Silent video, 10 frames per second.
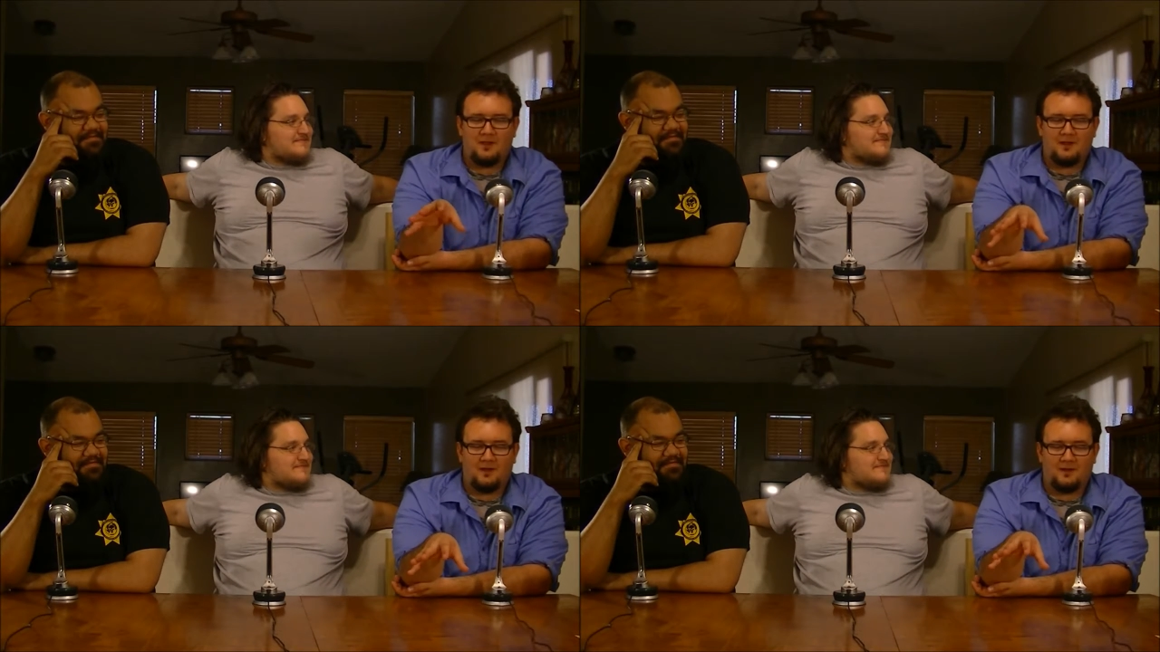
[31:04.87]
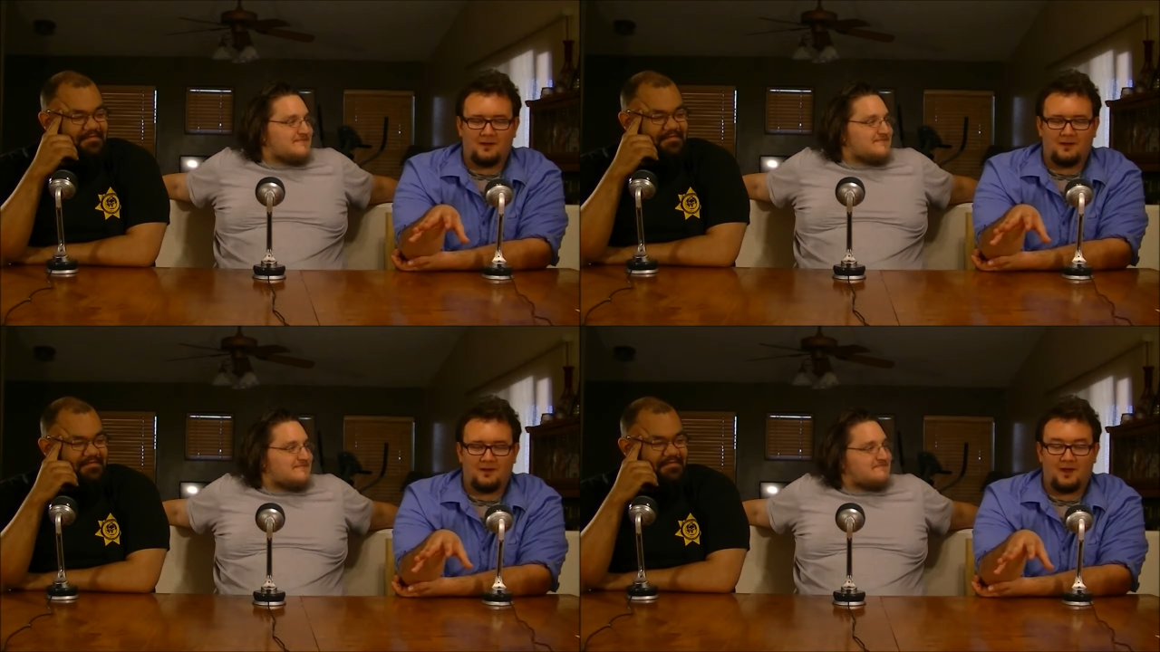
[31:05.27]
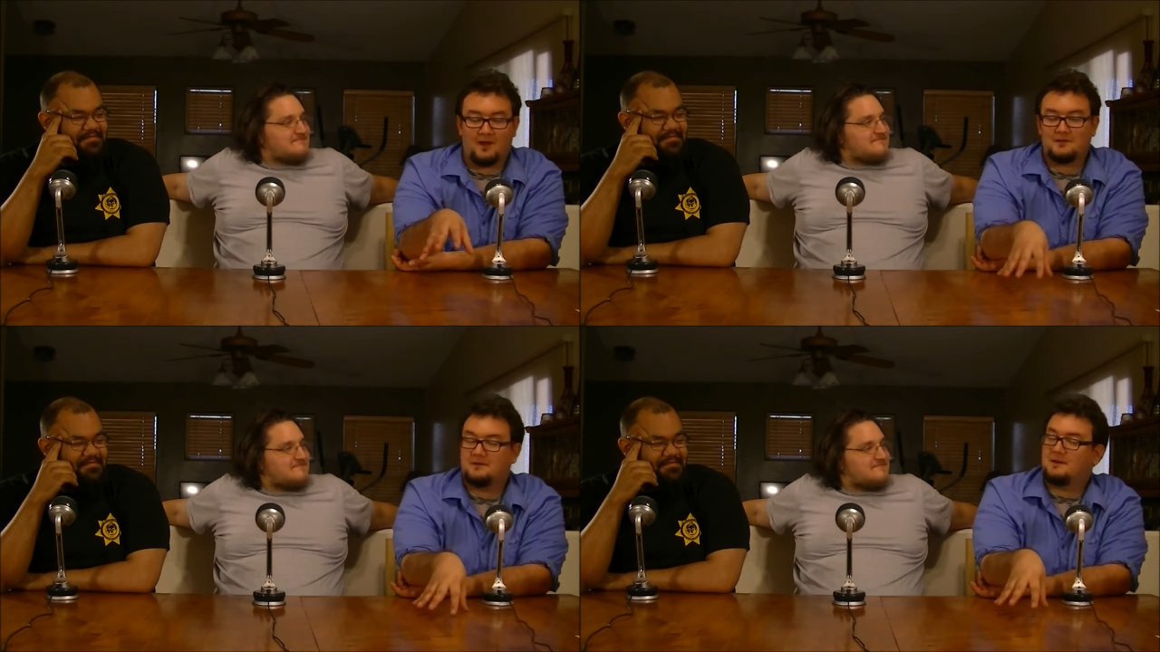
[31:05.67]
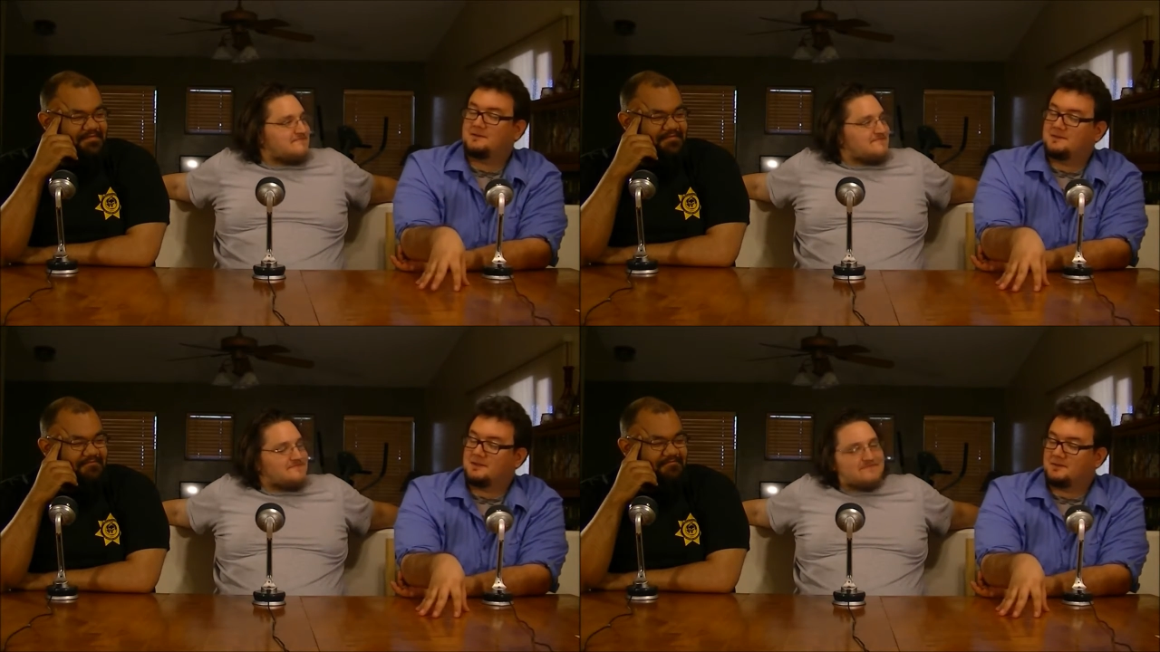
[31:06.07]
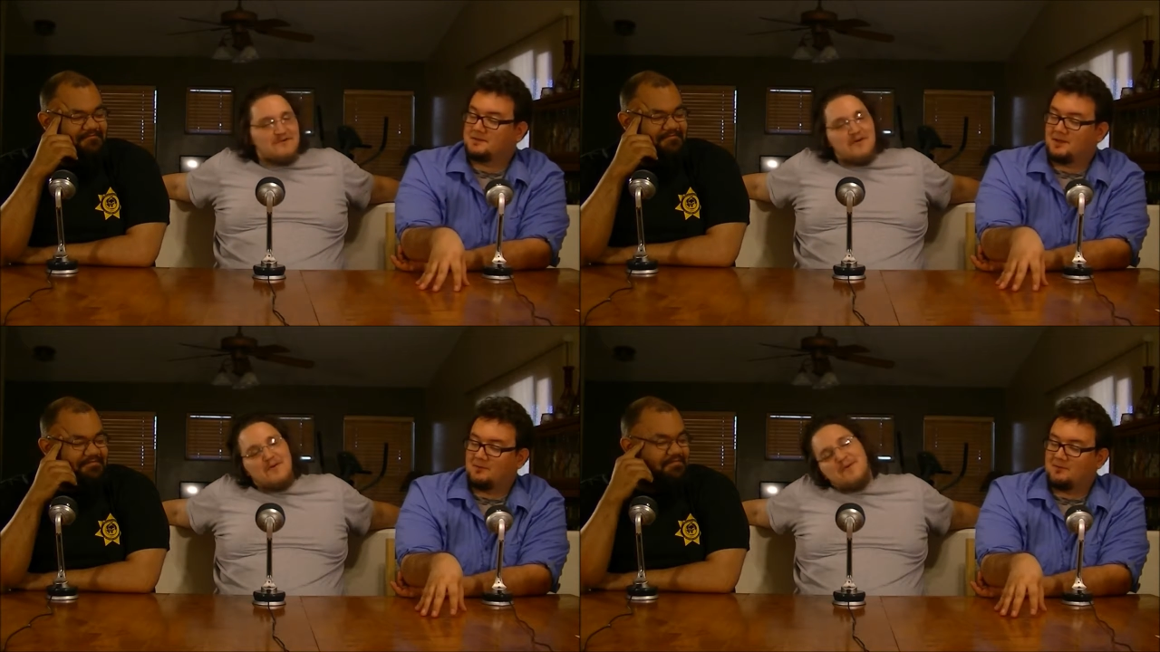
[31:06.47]
Speaker 1: I did not see this.
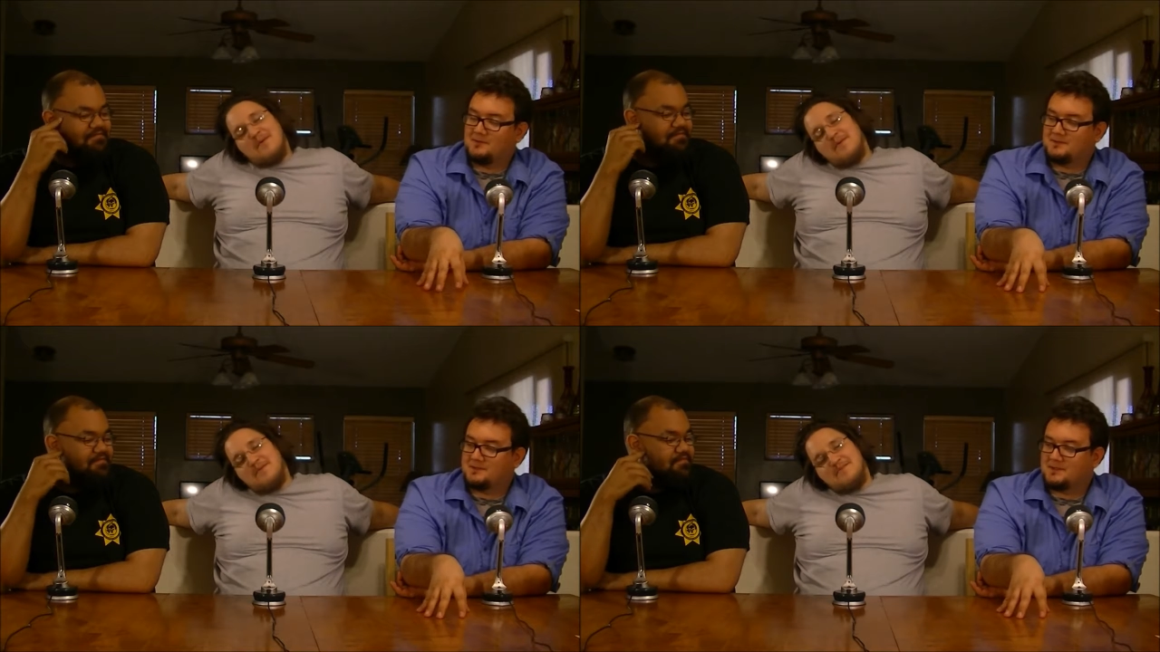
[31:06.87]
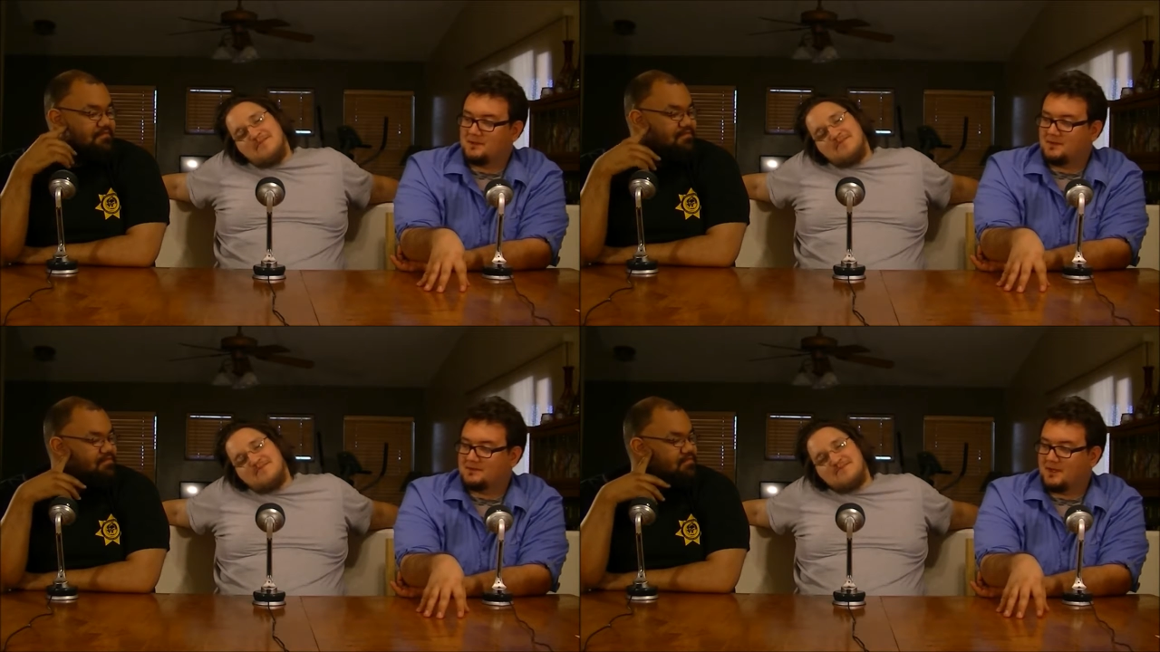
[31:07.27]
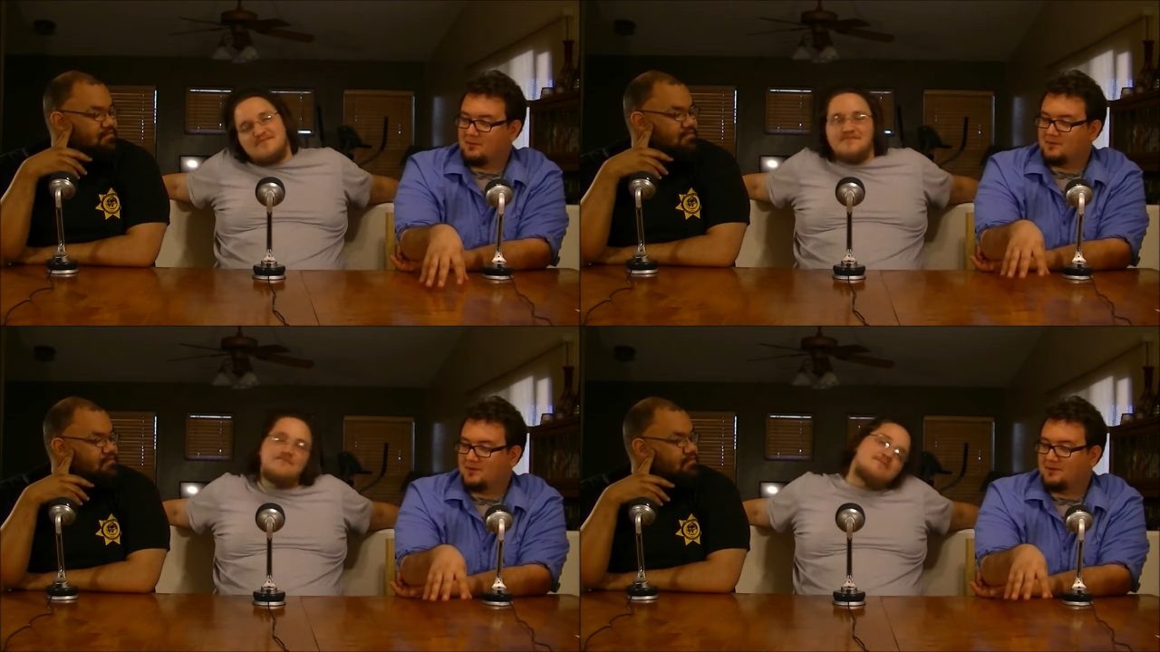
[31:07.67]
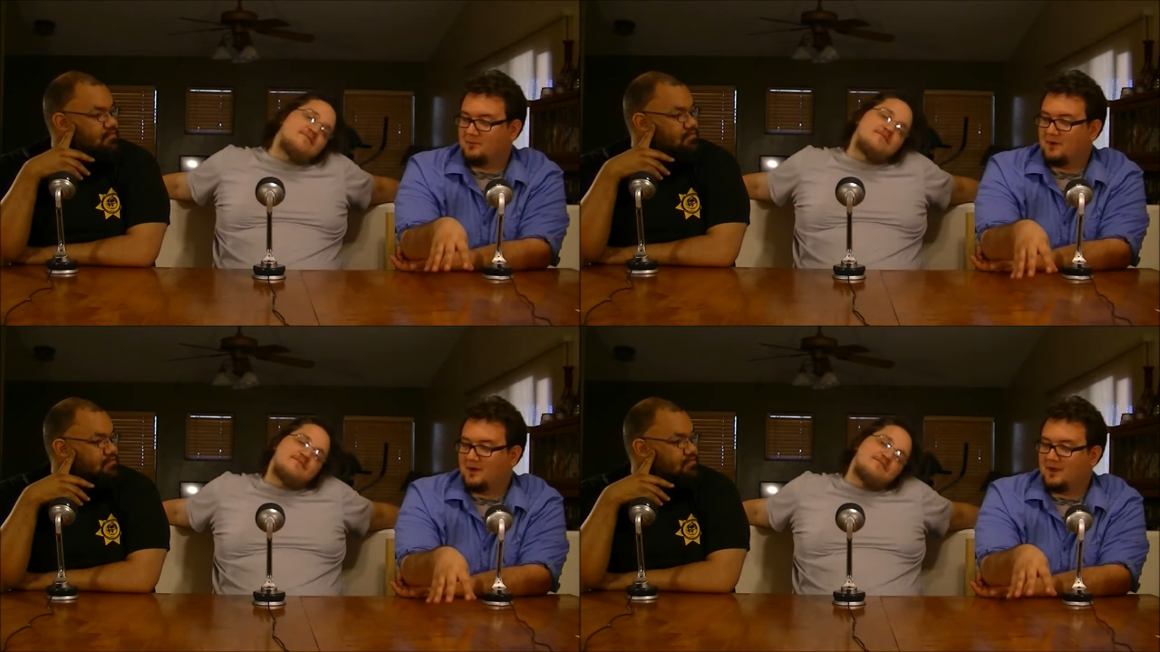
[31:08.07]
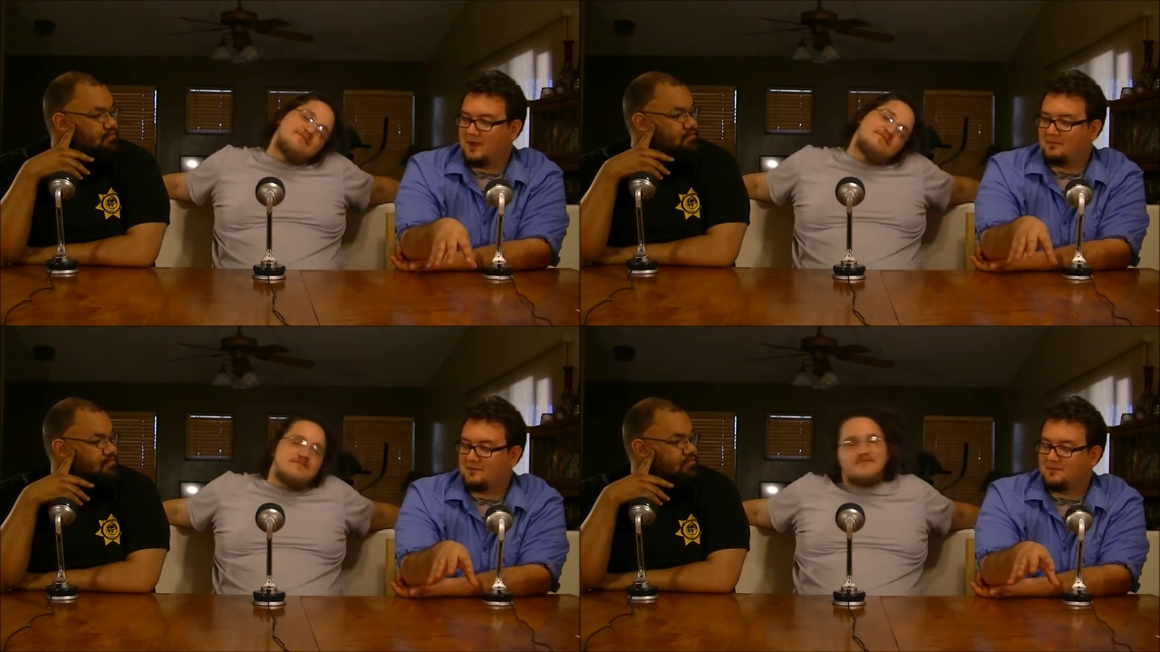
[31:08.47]
I refuse to see this. I will tell you why
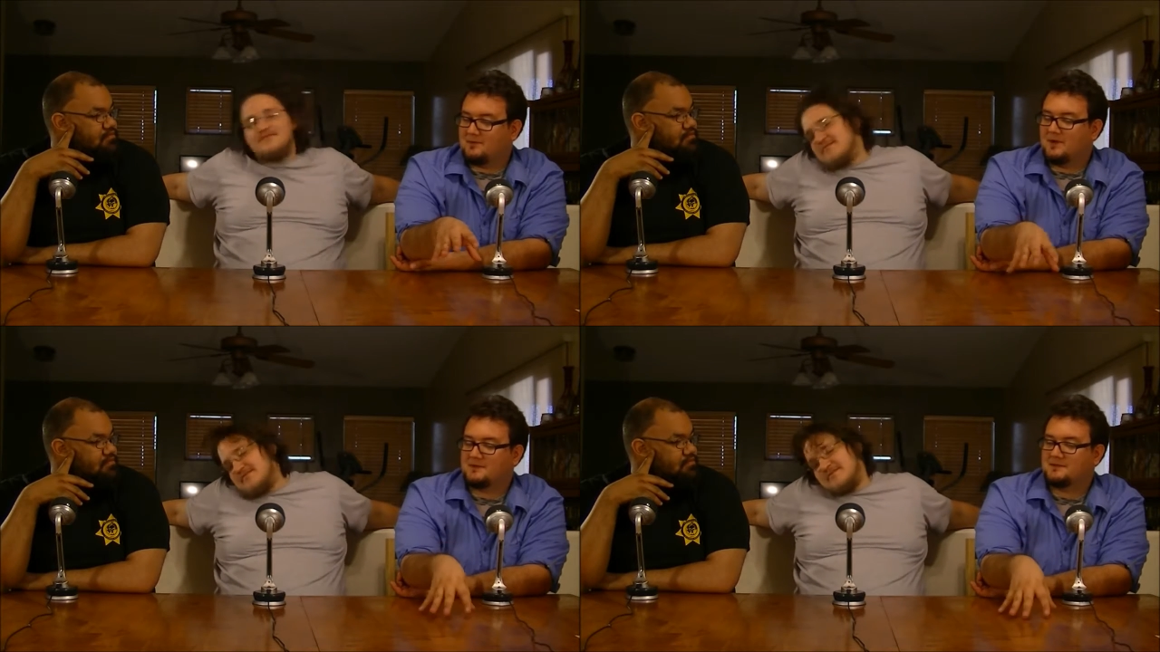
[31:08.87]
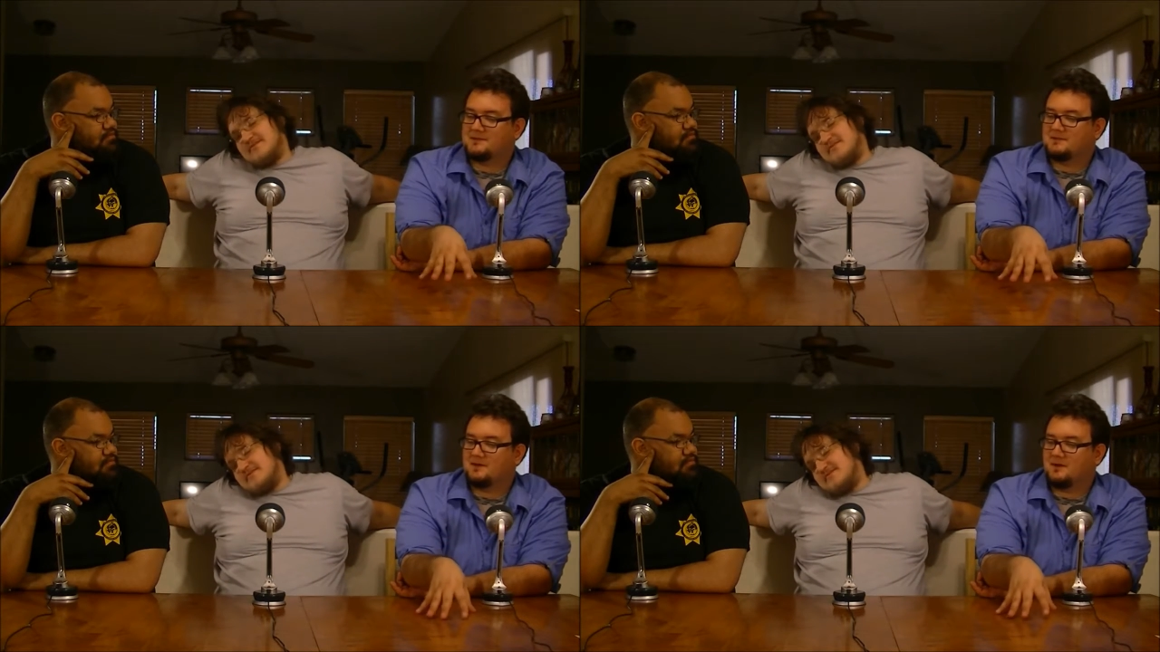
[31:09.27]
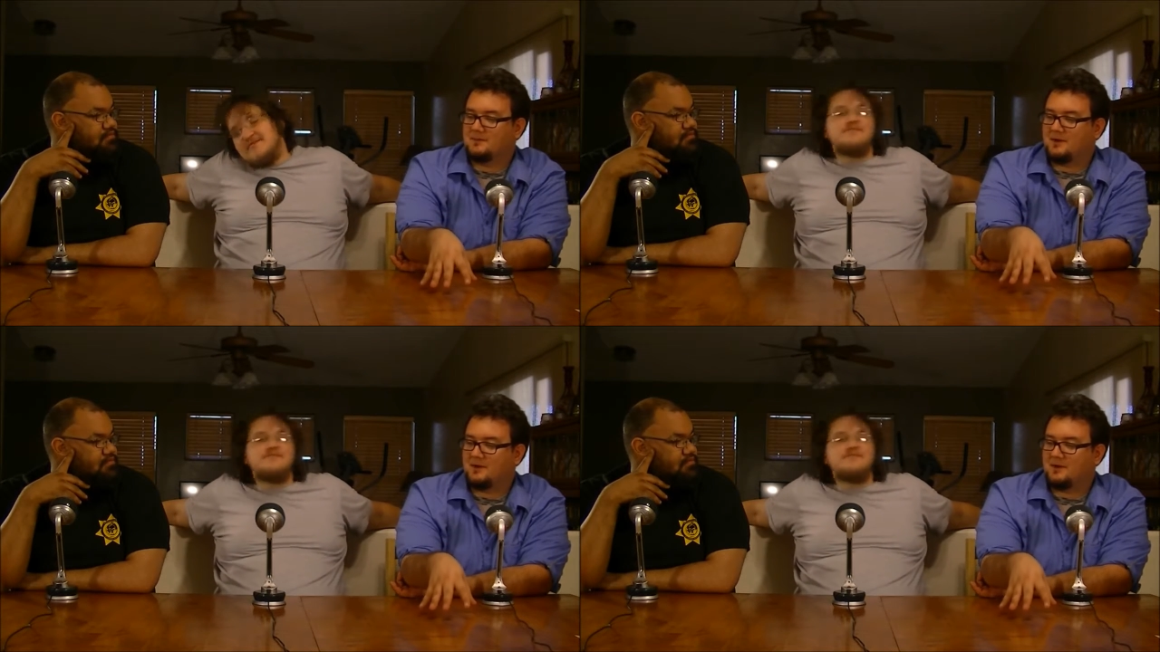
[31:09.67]
after you guys get to talk